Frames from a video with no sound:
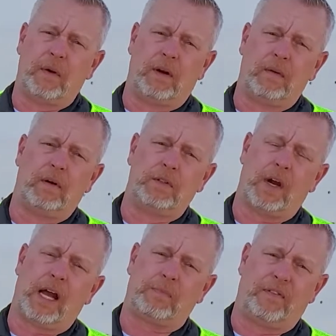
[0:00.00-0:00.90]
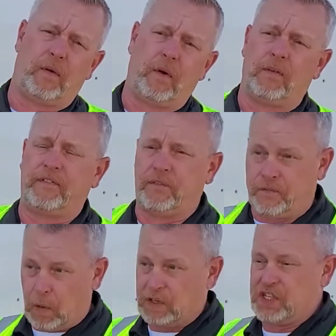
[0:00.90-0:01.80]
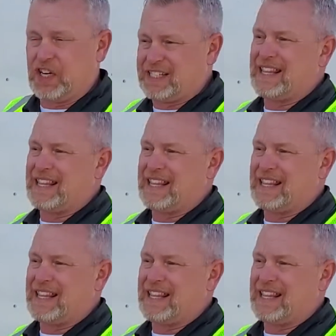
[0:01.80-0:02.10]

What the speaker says: railroad tracks before for just